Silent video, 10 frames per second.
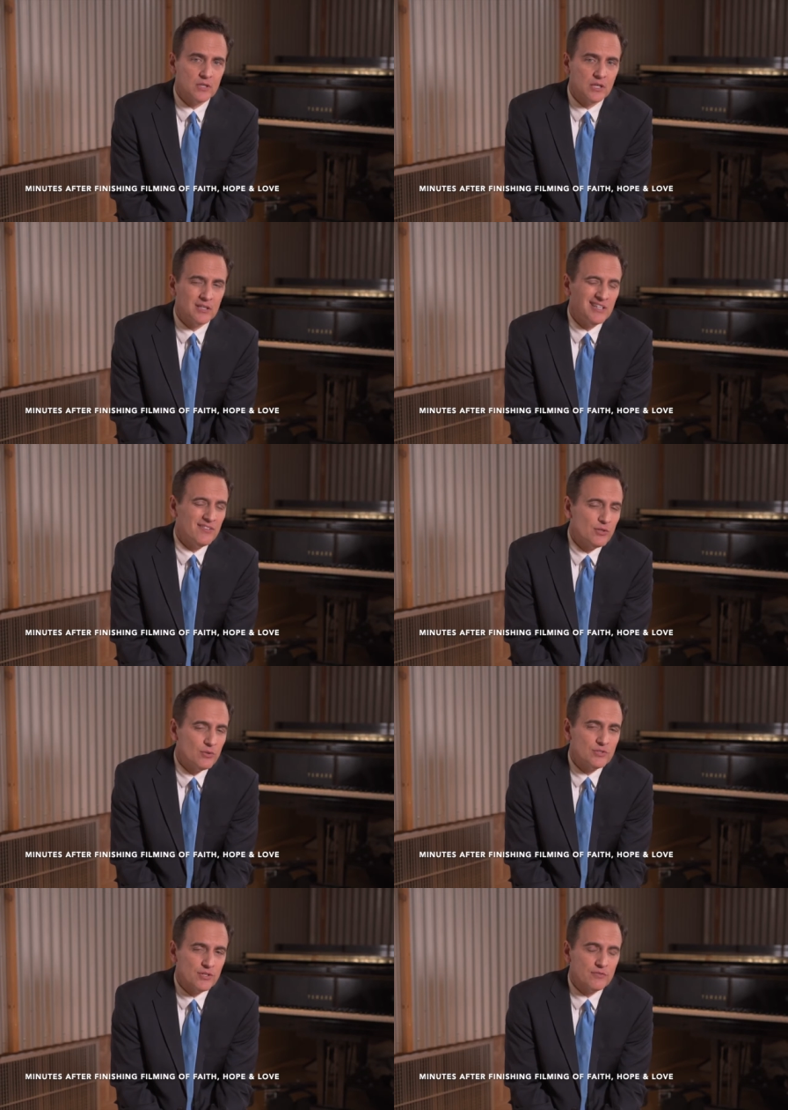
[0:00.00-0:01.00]
And you never
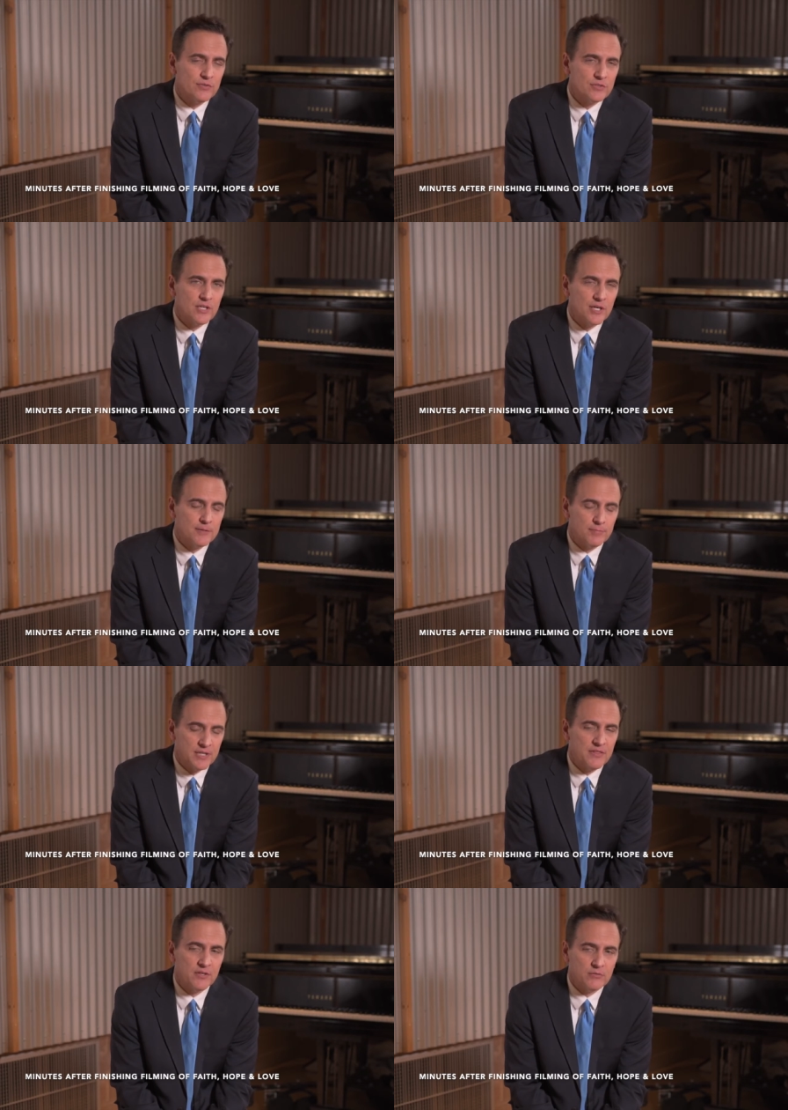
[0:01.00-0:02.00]
know until the first cut, but
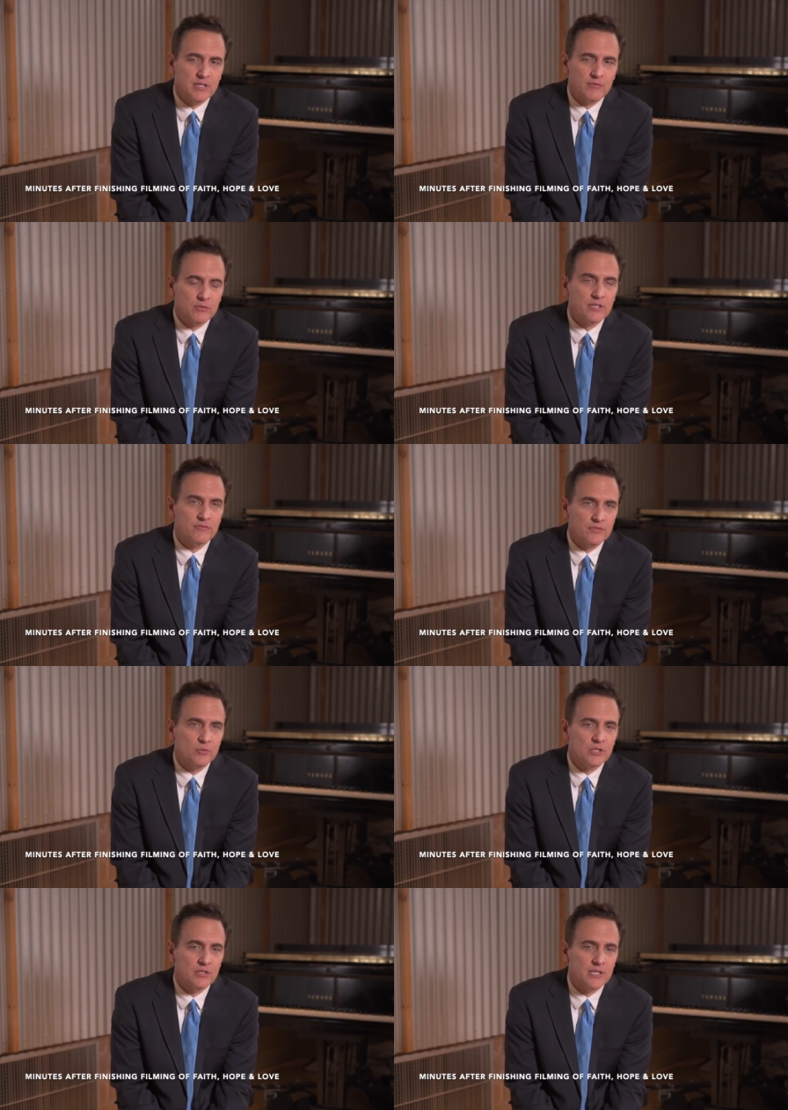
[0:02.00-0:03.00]
I think we have a great
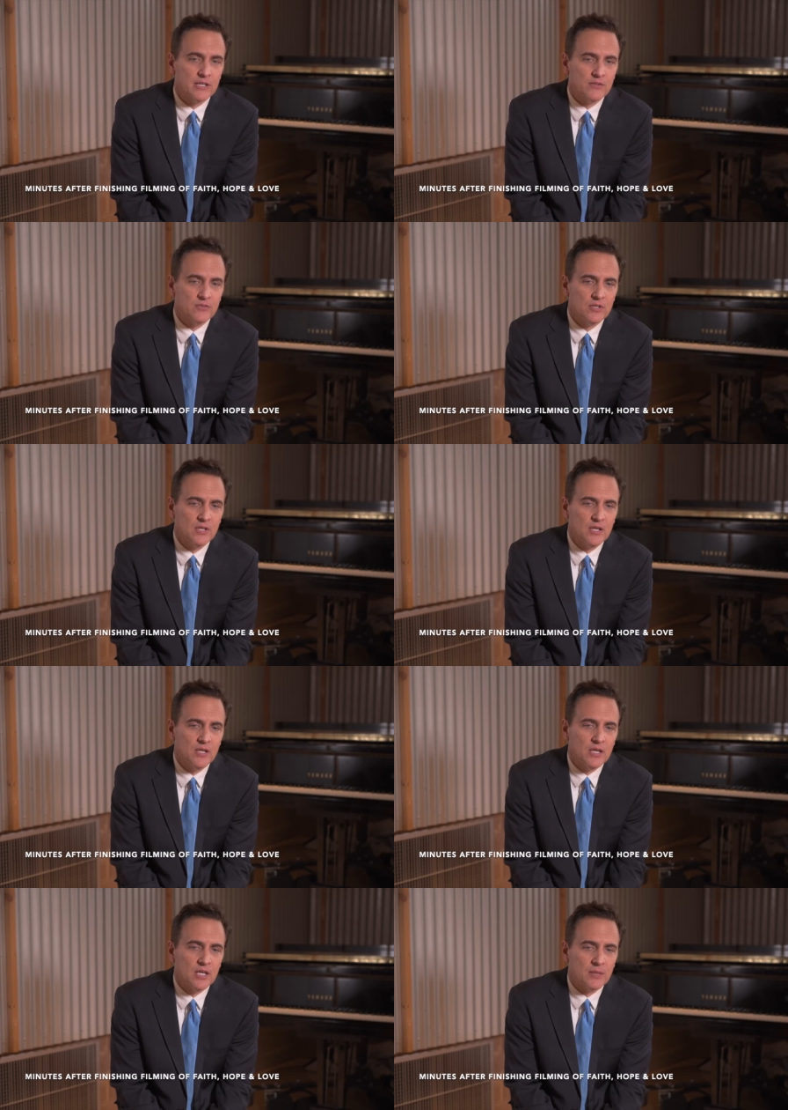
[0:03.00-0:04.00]
film on our hands.
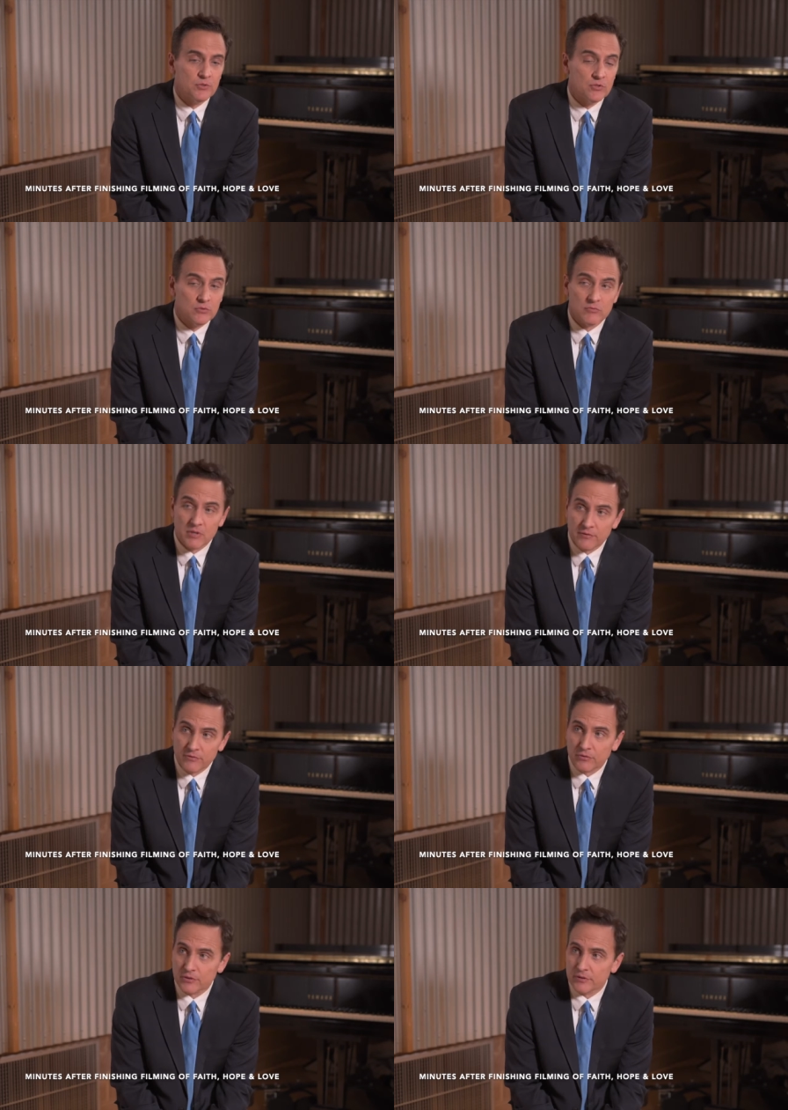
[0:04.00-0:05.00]
And I'm so
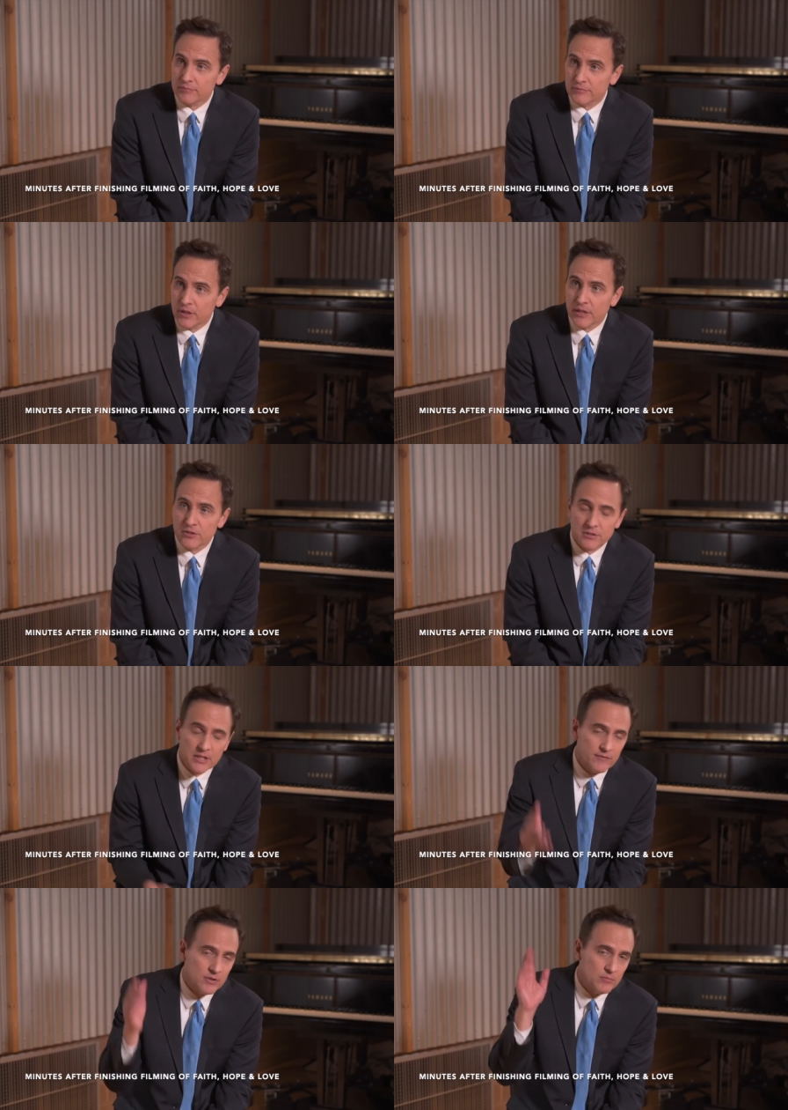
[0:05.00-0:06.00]
grateful to, you know, I just
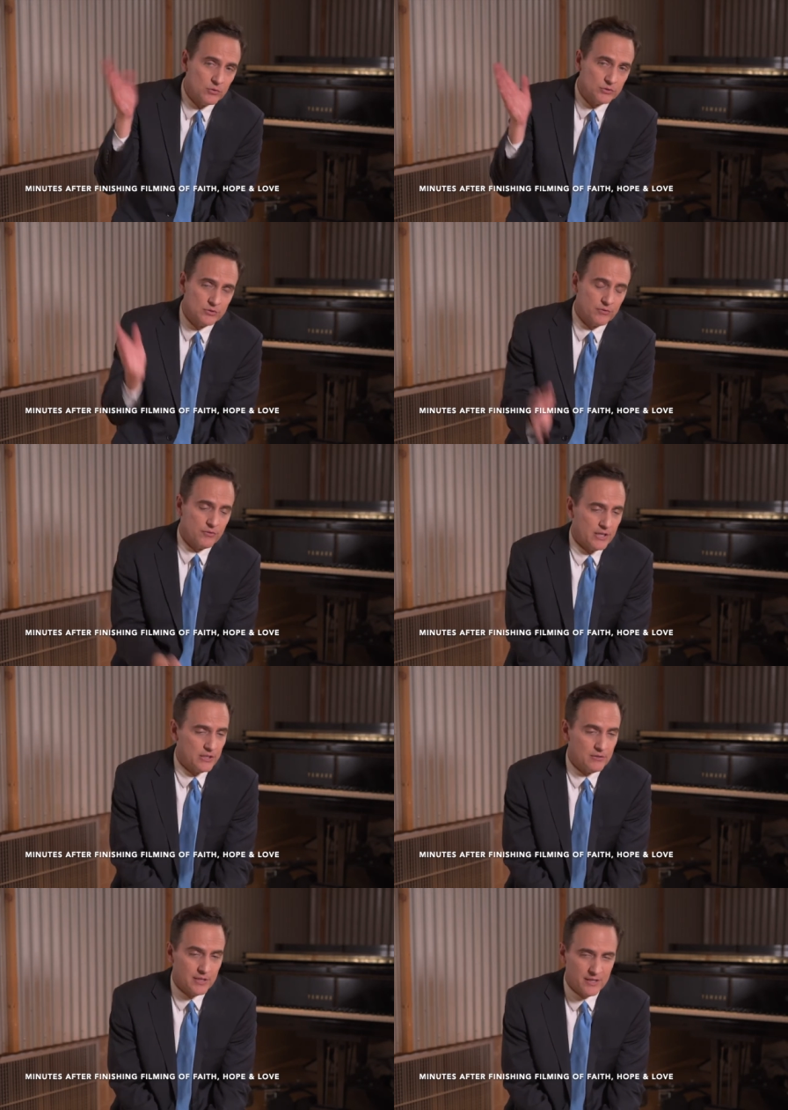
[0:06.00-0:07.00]
give an emotional
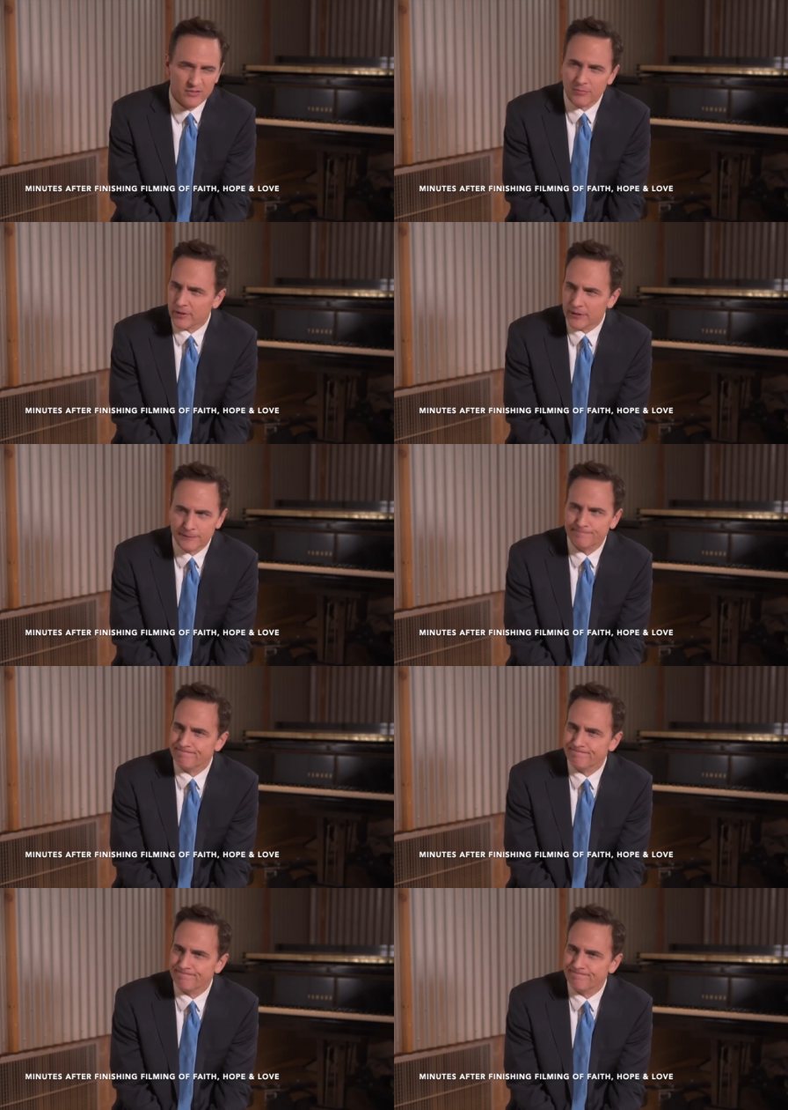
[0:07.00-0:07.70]
thank you to everybody.